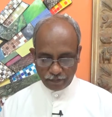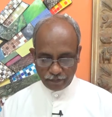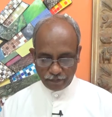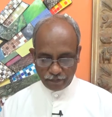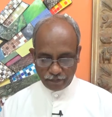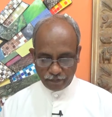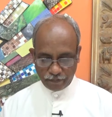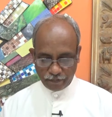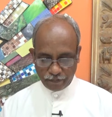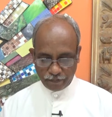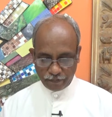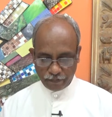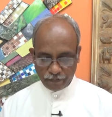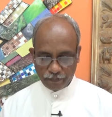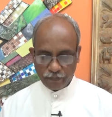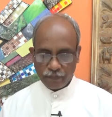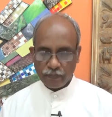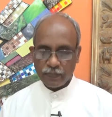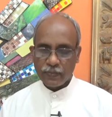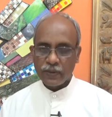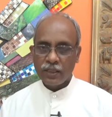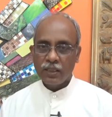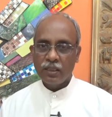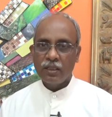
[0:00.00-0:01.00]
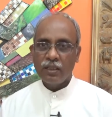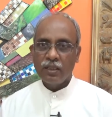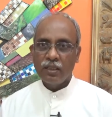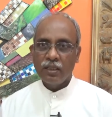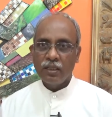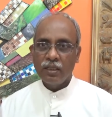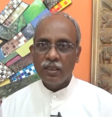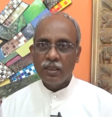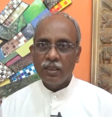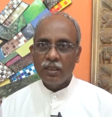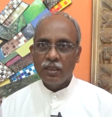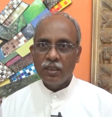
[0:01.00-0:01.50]

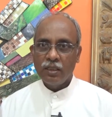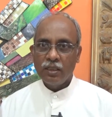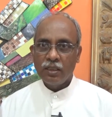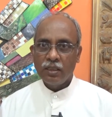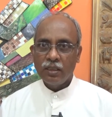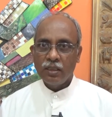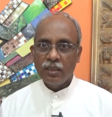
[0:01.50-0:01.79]
Nobody speaks.